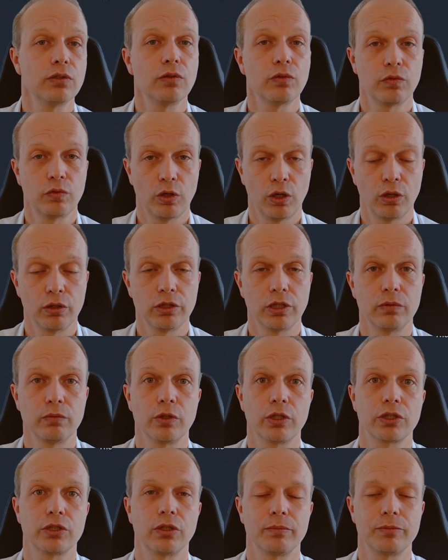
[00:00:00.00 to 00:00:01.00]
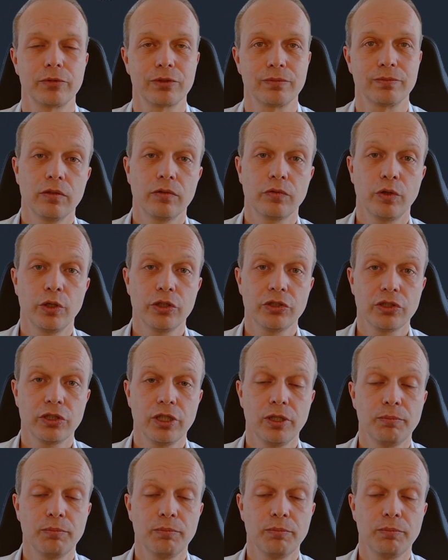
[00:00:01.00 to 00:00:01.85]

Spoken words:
for online workshops. First tip,